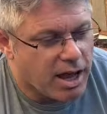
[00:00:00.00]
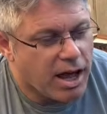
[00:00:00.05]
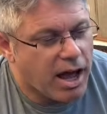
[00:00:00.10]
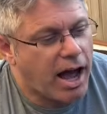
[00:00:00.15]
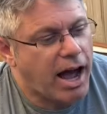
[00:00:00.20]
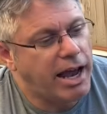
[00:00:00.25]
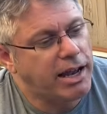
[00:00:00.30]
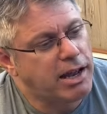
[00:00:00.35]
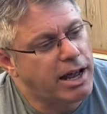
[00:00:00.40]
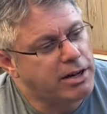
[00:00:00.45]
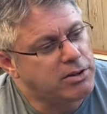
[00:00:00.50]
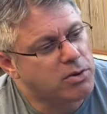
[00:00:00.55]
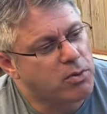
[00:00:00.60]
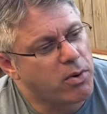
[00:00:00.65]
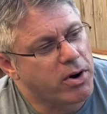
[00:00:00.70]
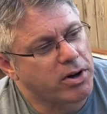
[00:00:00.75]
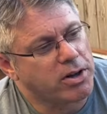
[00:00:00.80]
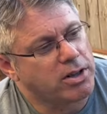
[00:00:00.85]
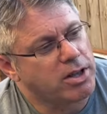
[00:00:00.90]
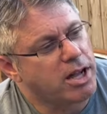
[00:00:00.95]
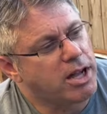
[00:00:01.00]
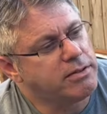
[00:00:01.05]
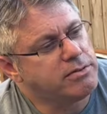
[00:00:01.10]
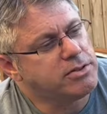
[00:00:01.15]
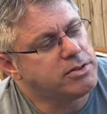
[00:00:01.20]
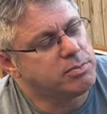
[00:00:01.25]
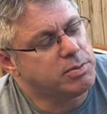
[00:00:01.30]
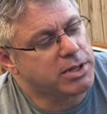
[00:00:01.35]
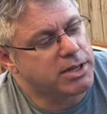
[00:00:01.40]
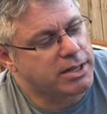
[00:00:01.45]
I like to wear
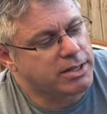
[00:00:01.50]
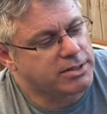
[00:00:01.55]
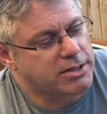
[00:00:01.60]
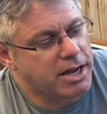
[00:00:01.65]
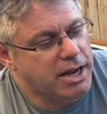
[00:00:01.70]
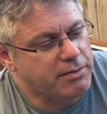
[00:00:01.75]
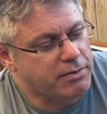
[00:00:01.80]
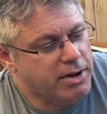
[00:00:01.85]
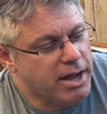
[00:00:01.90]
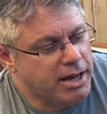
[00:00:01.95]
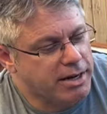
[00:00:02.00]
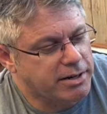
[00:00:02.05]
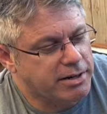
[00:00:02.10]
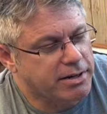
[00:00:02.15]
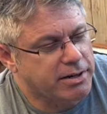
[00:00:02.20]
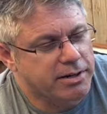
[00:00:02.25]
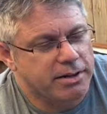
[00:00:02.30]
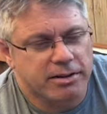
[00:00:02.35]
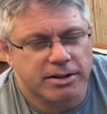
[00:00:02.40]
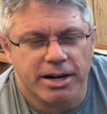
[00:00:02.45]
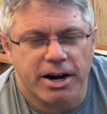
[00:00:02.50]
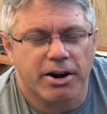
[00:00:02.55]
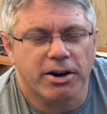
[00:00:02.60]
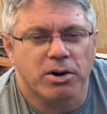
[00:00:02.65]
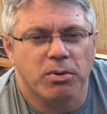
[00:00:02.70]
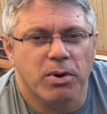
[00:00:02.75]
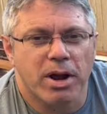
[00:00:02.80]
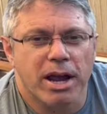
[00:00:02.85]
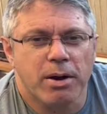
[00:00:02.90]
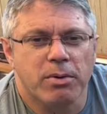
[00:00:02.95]
gloves because I've gotten carried
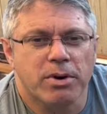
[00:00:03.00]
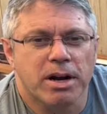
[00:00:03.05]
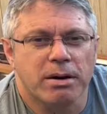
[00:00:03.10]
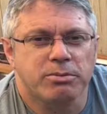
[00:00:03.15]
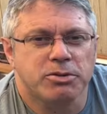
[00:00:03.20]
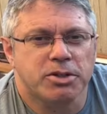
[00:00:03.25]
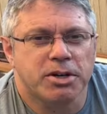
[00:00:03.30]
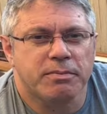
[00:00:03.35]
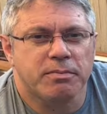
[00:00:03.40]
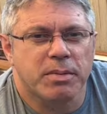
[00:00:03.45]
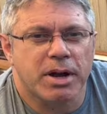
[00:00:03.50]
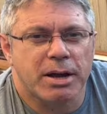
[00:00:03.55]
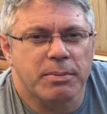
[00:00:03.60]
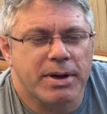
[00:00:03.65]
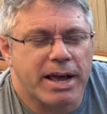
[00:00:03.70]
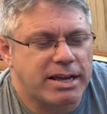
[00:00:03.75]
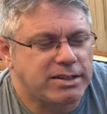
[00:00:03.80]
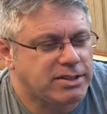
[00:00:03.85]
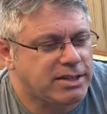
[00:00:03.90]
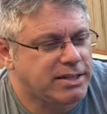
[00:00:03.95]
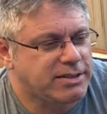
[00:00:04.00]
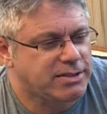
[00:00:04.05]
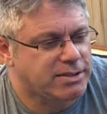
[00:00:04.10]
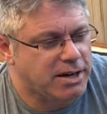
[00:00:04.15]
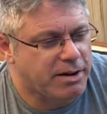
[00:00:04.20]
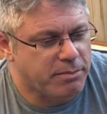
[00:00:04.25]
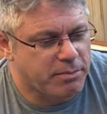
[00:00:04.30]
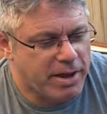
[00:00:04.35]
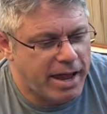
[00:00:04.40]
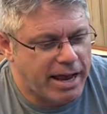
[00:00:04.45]
away when I'm trimming my baskets and
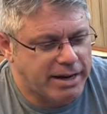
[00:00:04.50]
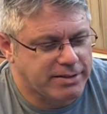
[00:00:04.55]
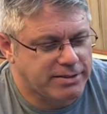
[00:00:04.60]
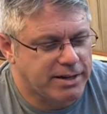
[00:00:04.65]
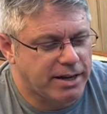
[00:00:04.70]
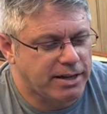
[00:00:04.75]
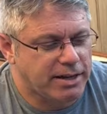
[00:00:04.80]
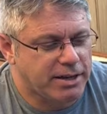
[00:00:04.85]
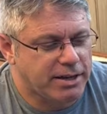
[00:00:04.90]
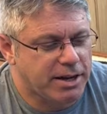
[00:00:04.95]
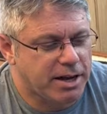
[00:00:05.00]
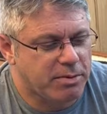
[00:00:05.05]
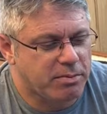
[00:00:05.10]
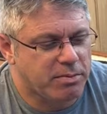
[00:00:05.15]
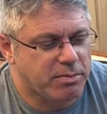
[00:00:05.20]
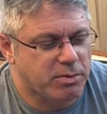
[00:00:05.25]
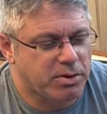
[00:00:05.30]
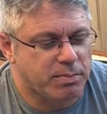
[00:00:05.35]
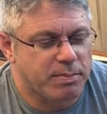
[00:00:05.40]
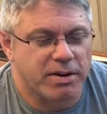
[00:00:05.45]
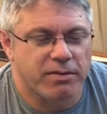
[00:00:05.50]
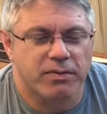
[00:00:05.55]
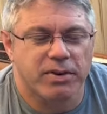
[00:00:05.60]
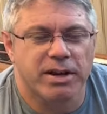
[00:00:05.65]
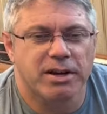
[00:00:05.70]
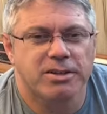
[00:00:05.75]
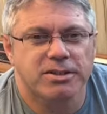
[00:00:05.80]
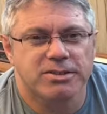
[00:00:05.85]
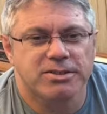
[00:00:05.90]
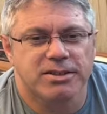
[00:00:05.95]
I've accidentally cut with my
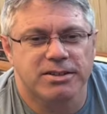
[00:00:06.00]
fingers,